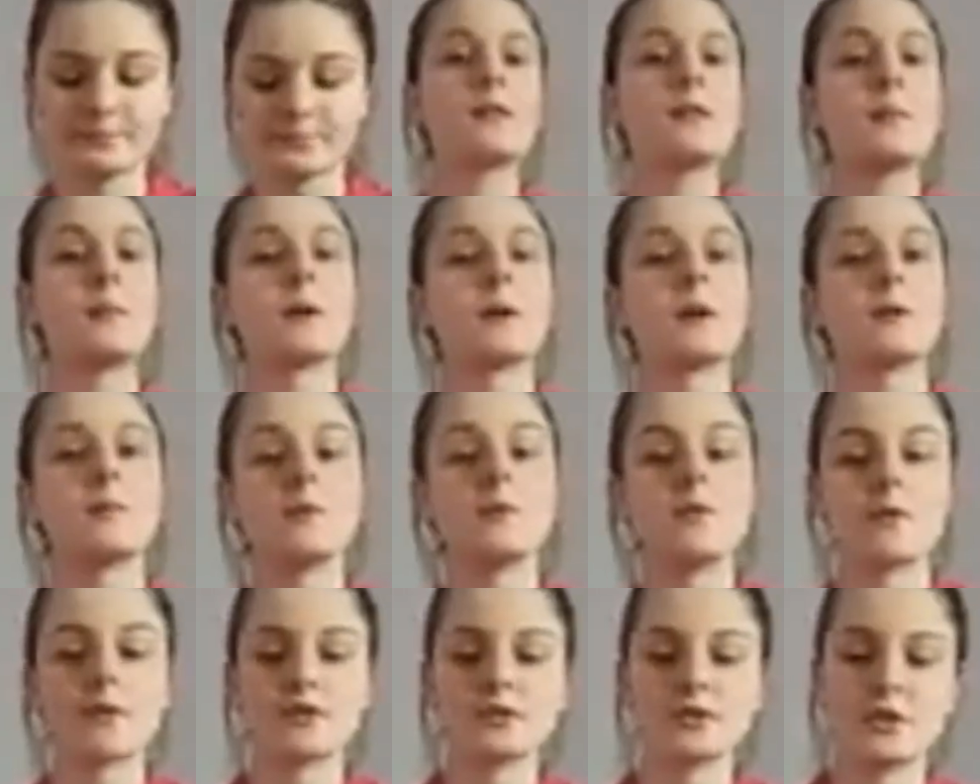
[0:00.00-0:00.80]
Then we're going to
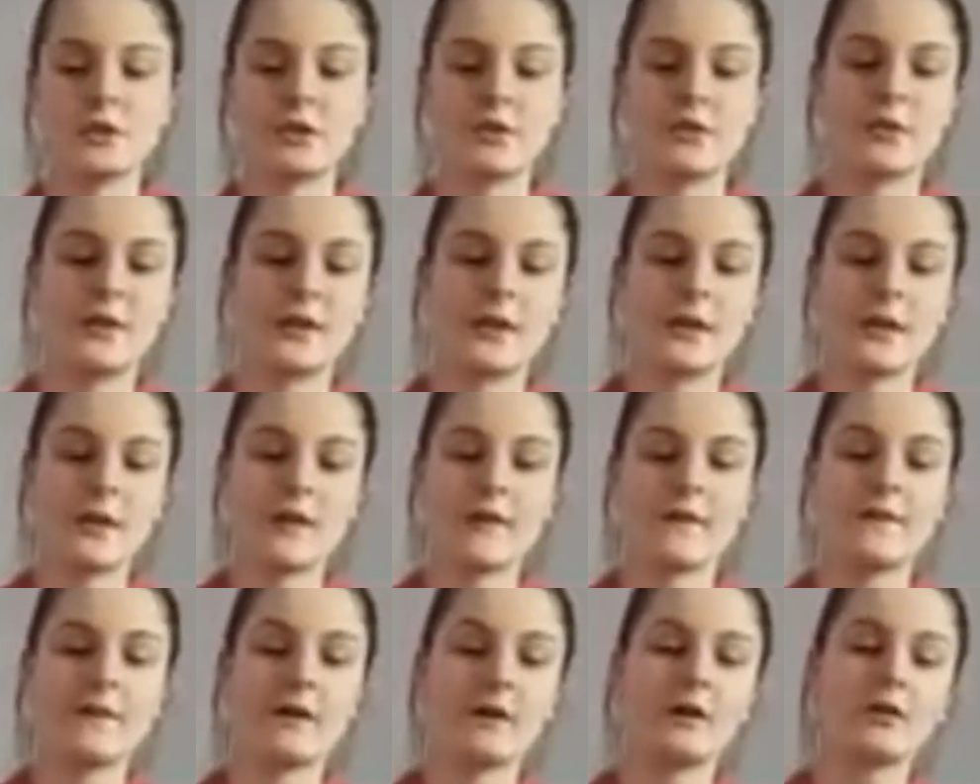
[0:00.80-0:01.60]
move on to
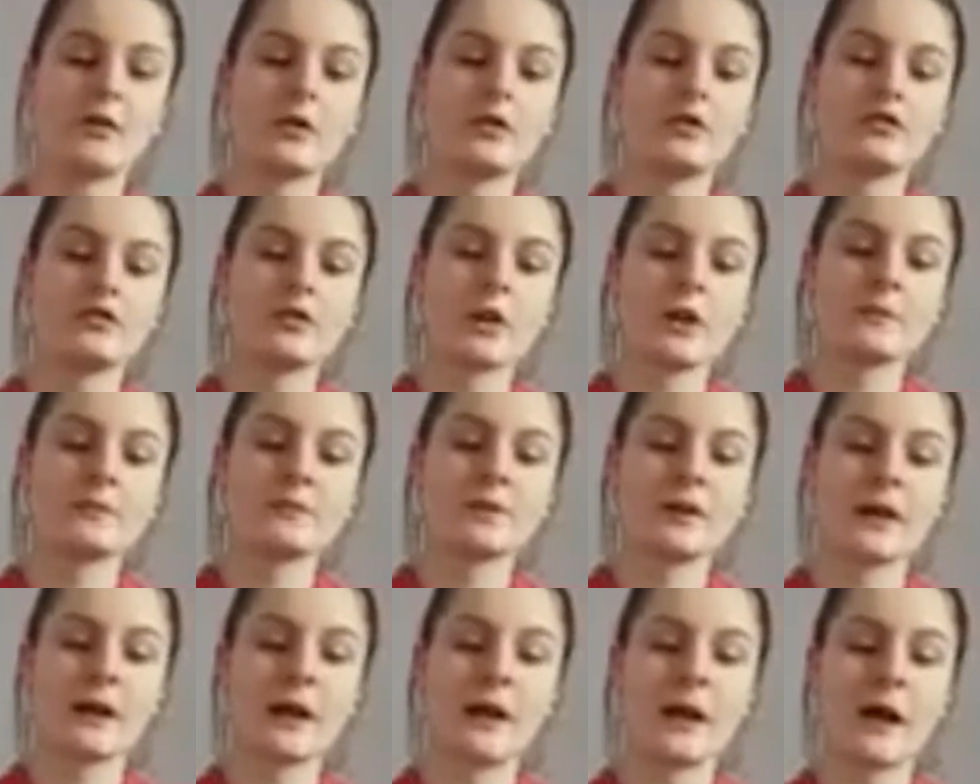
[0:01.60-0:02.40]
the Velcro
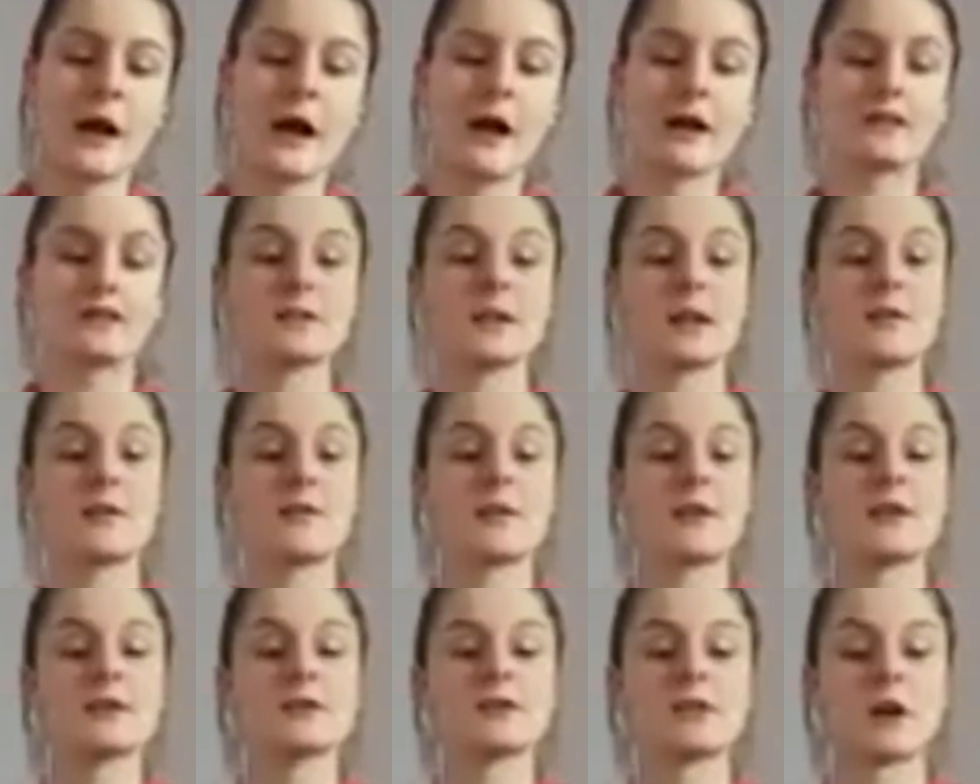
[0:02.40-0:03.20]
straps that it has,
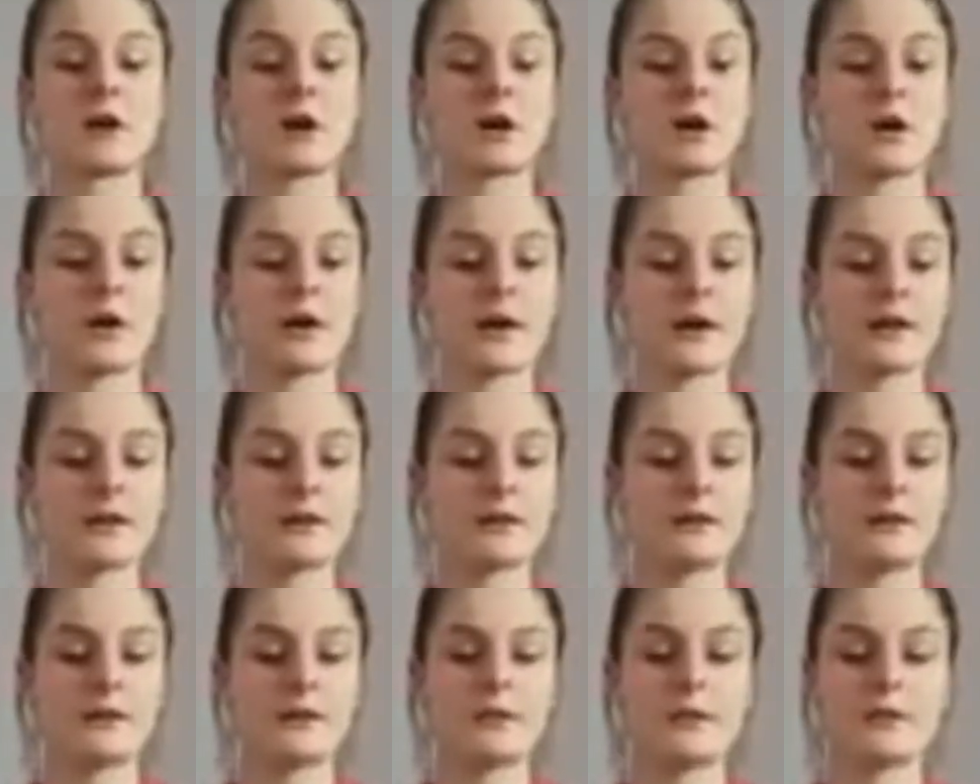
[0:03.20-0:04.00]
and these are
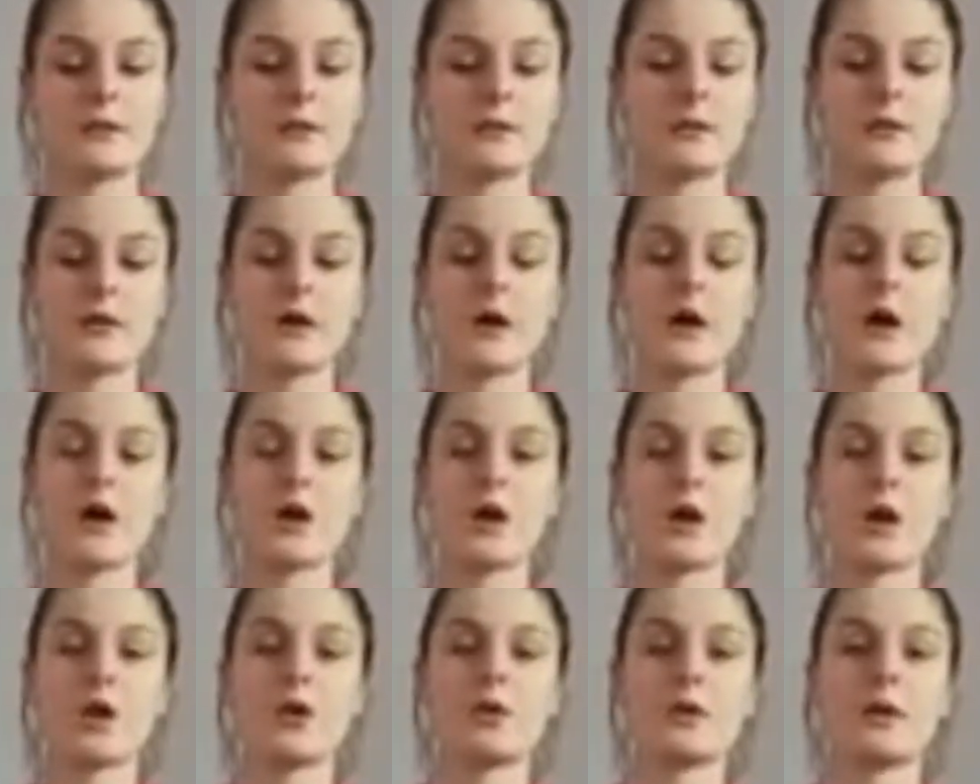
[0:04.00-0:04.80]
in
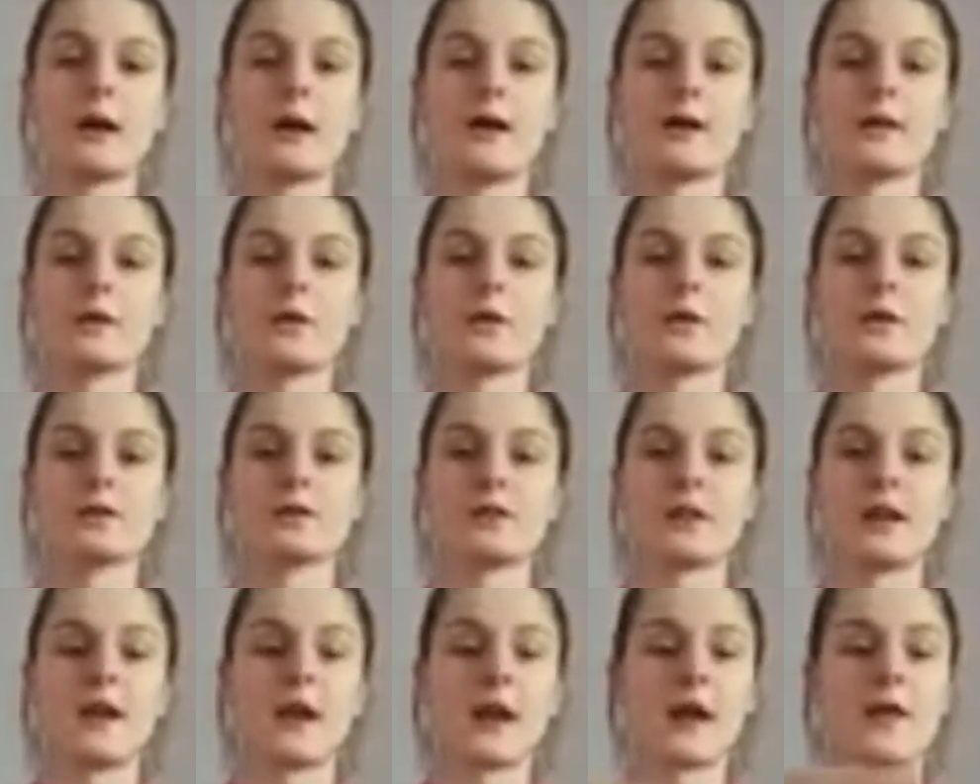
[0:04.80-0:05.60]
a long line
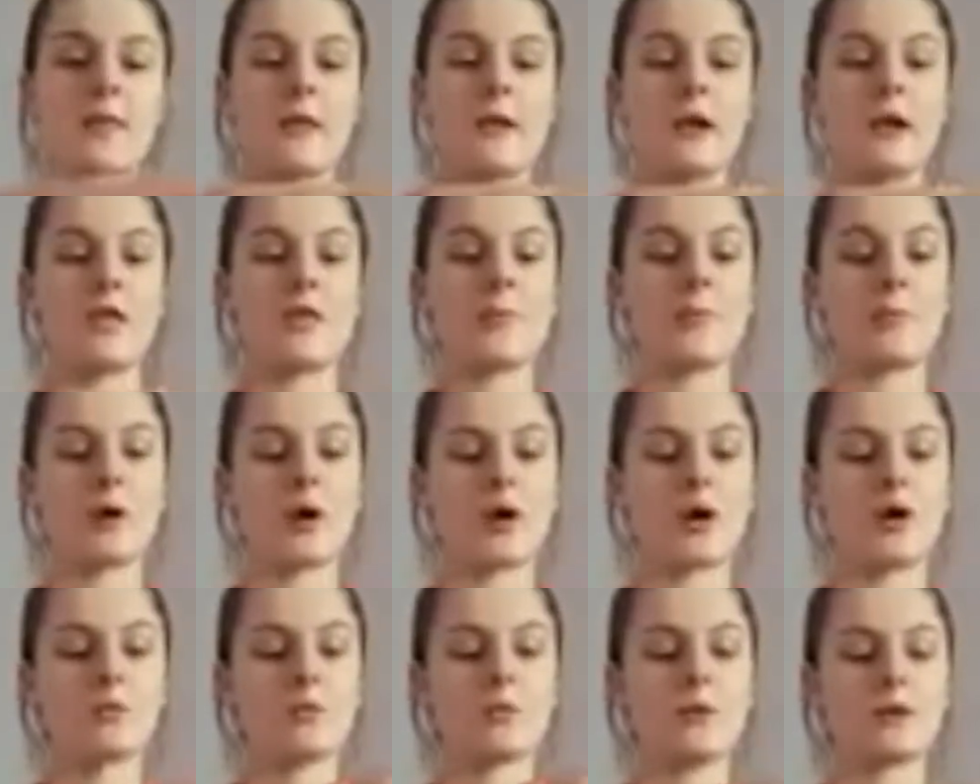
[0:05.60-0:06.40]
across here and then at the
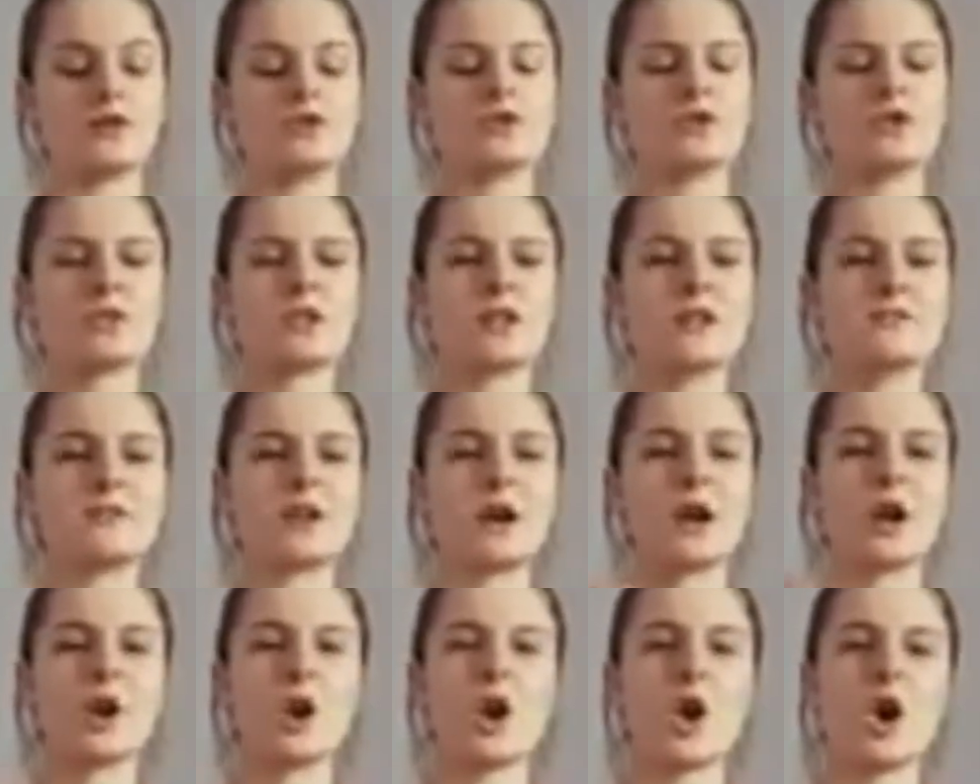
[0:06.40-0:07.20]
bottom, which just gives
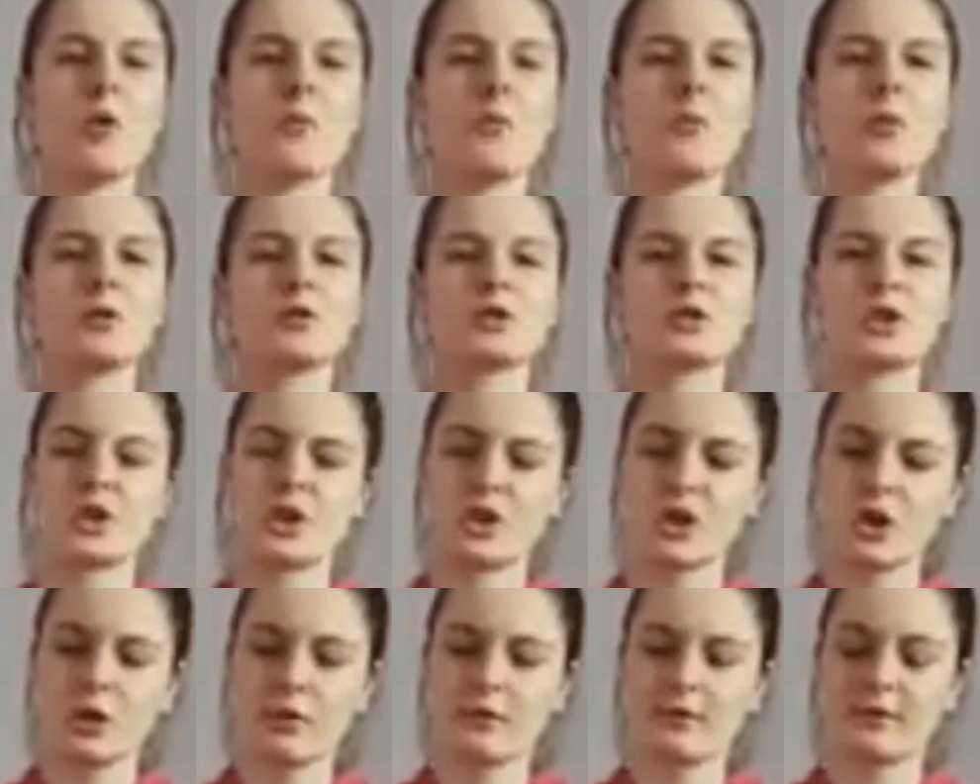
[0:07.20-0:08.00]
it a lot more
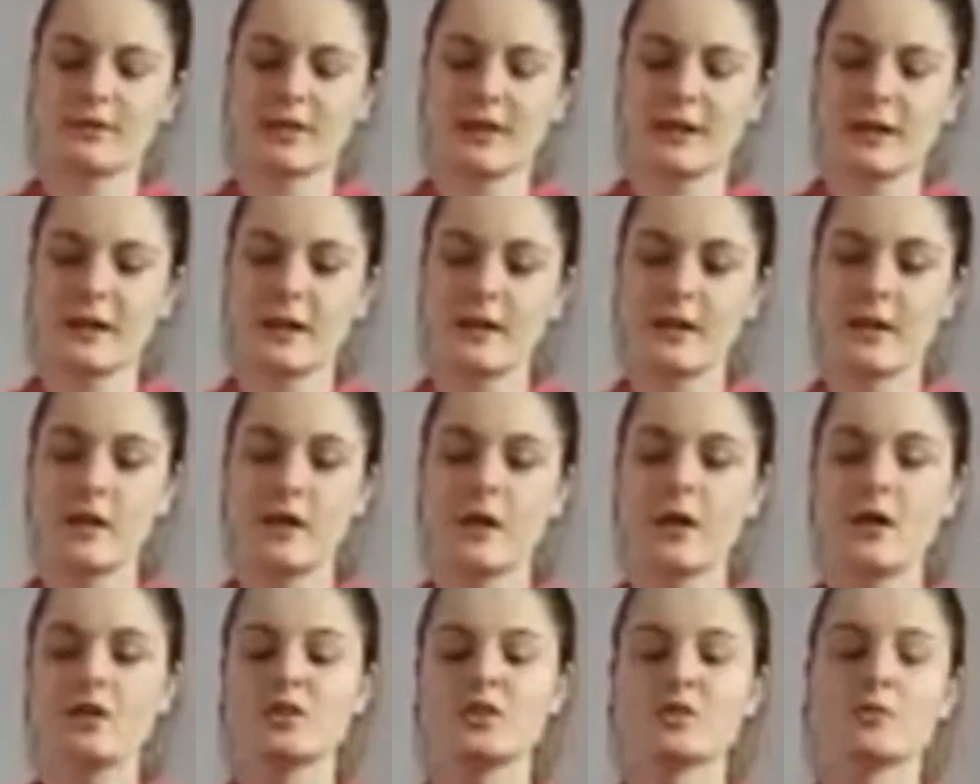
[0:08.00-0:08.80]
security
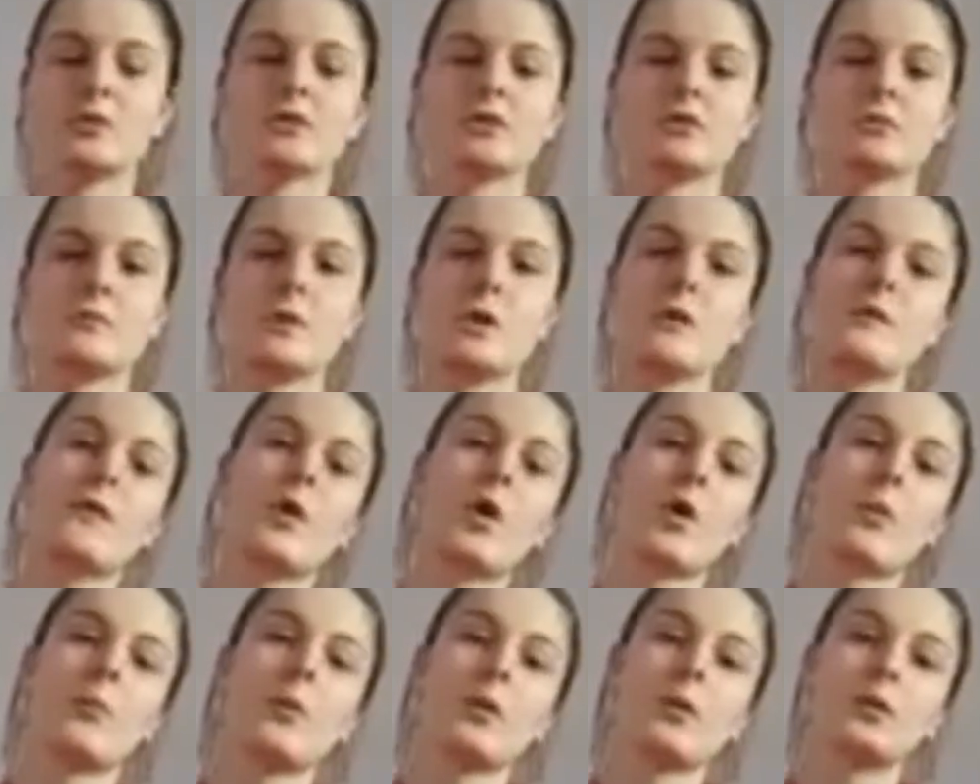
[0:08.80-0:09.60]
so it doesn't move
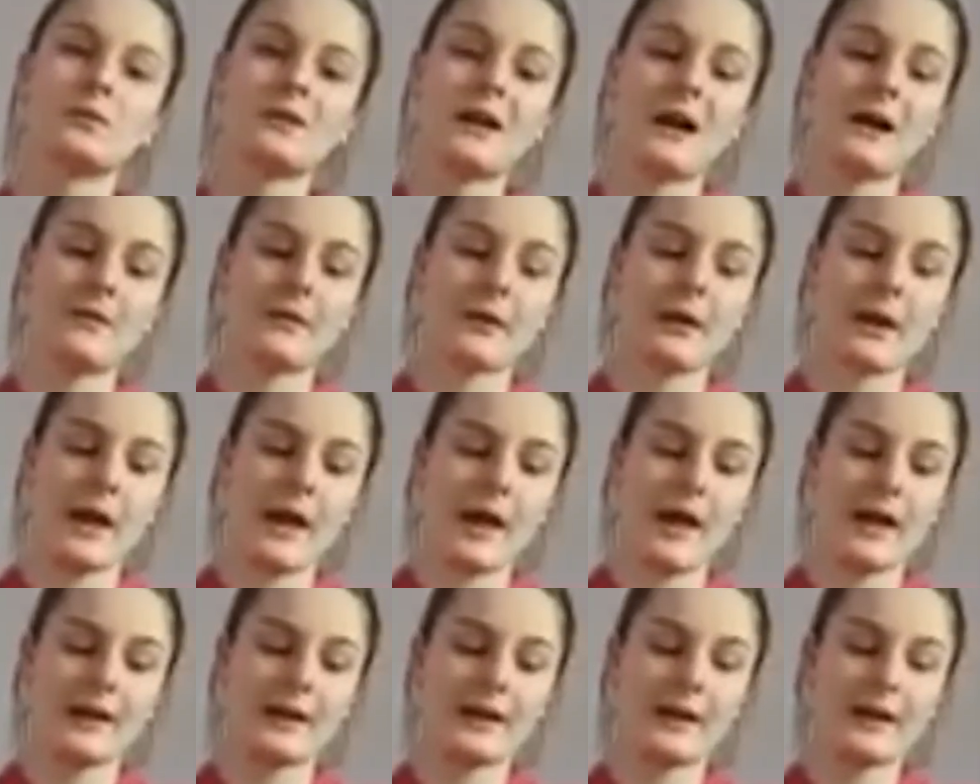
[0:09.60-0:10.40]
up or down the
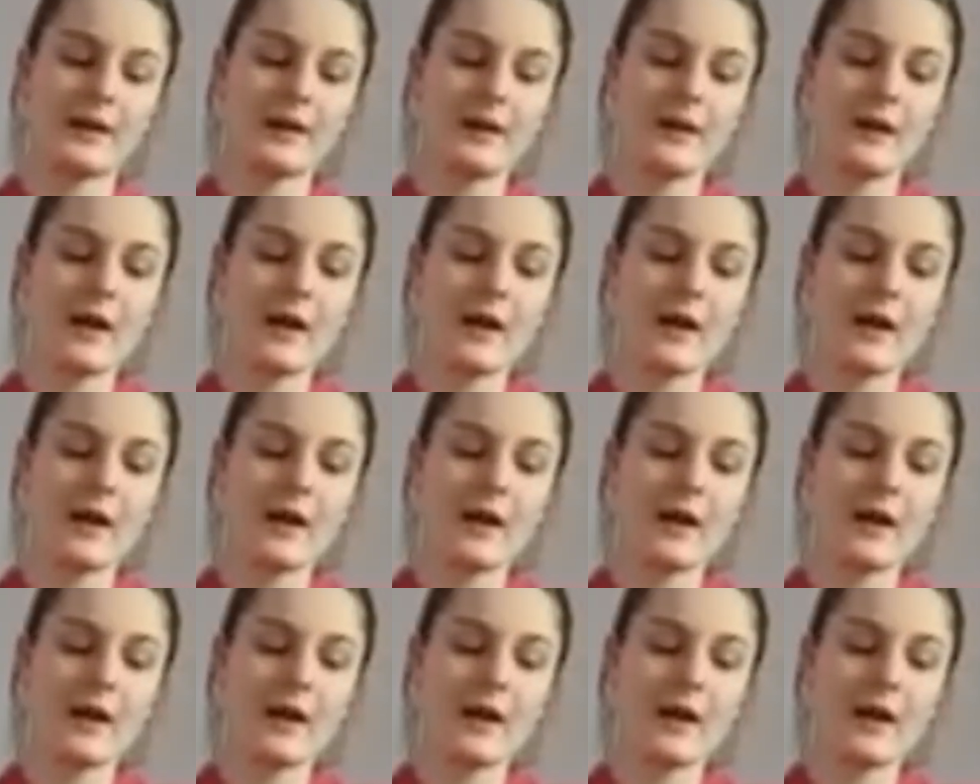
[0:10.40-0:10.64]
leg,